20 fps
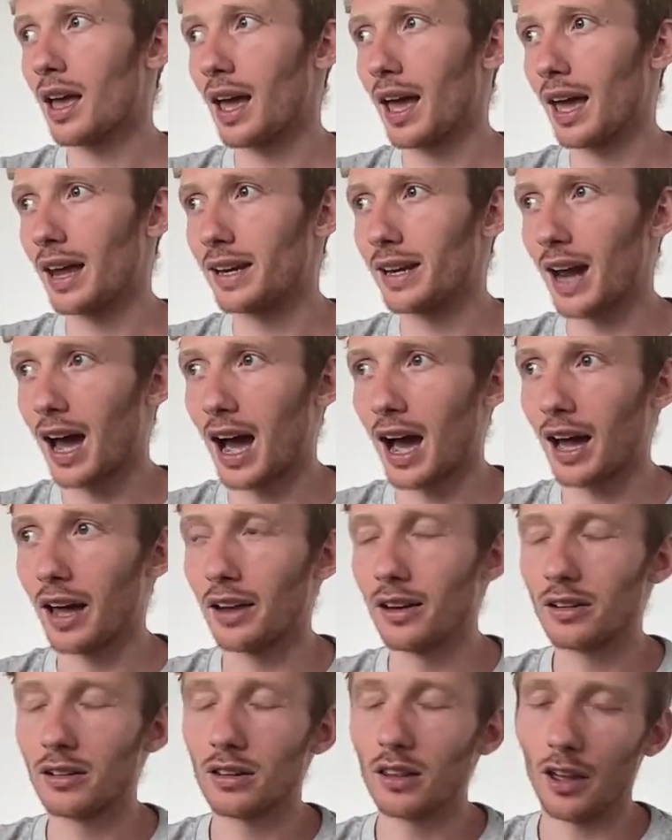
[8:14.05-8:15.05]
and not
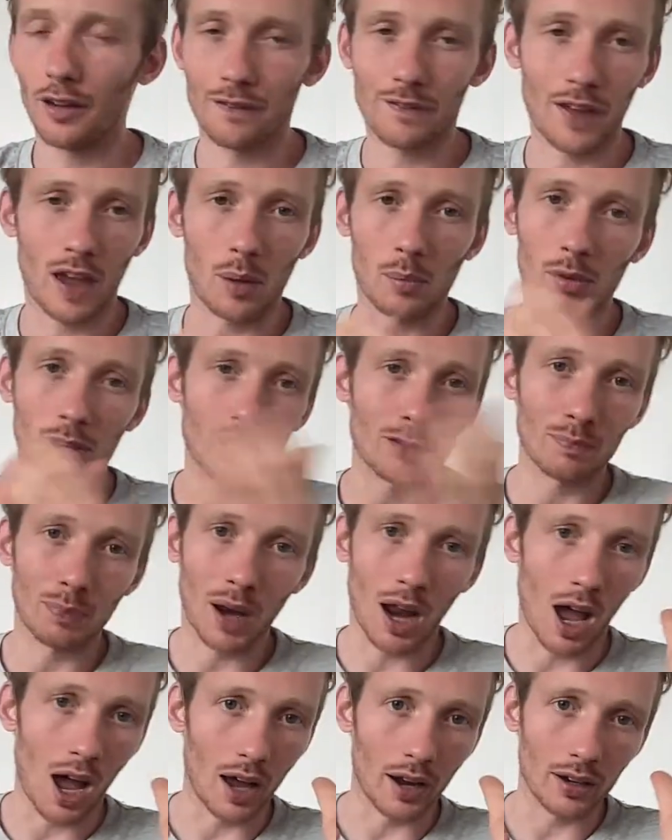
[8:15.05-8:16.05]
a family's
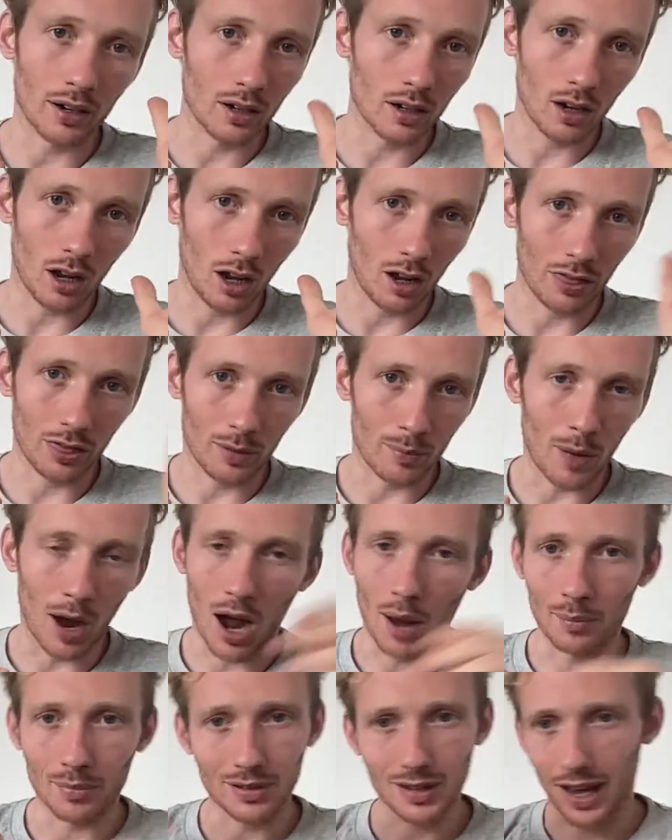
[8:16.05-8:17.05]
plot on the
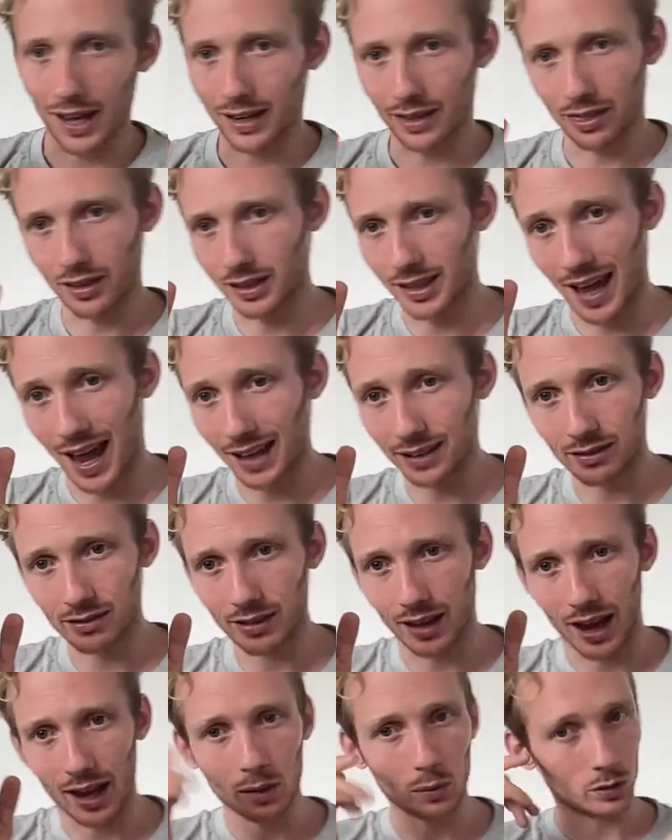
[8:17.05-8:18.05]
mom's side and the dad's
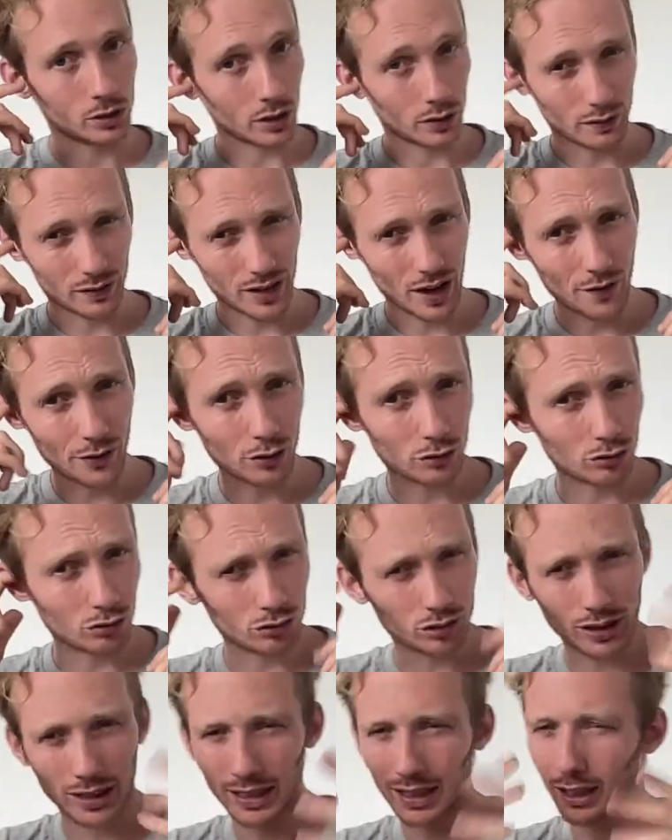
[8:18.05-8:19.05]
side, which I've never
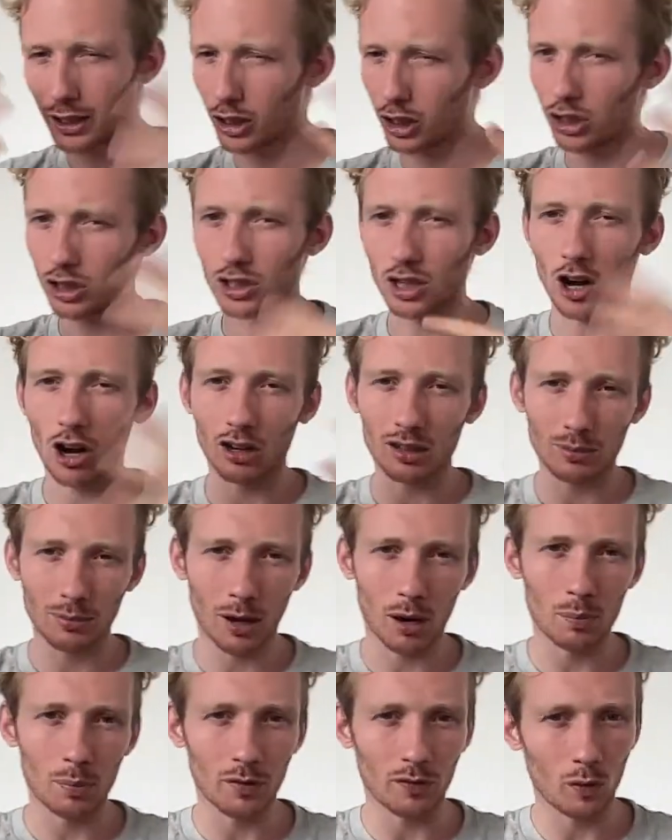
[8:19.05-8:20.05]
really heard talked
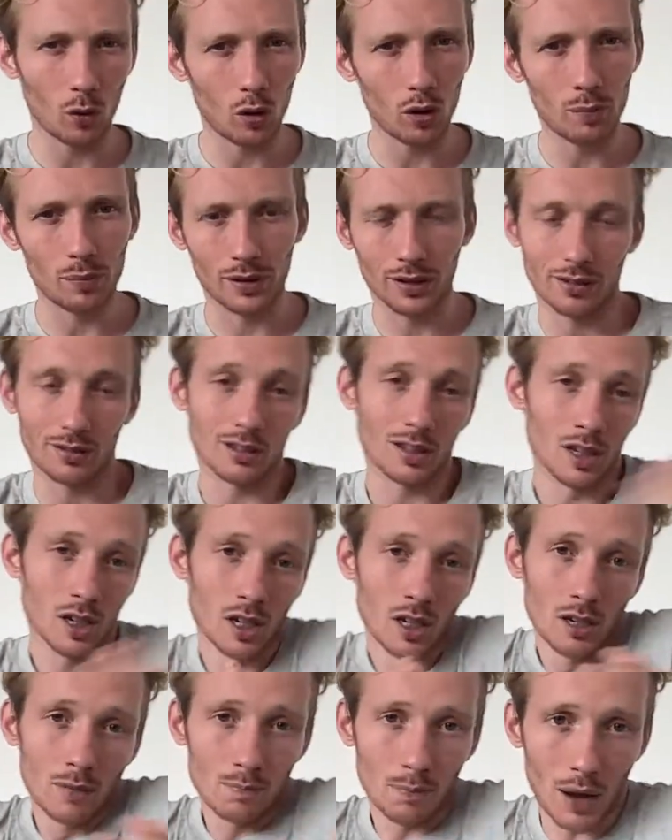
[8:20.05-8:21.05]
about before, but is
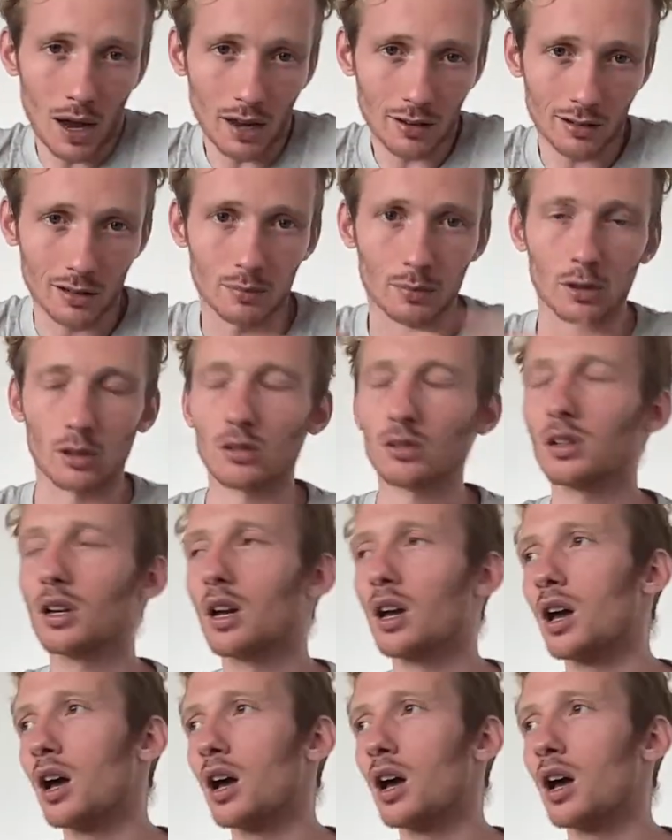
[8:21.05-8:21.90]
possible.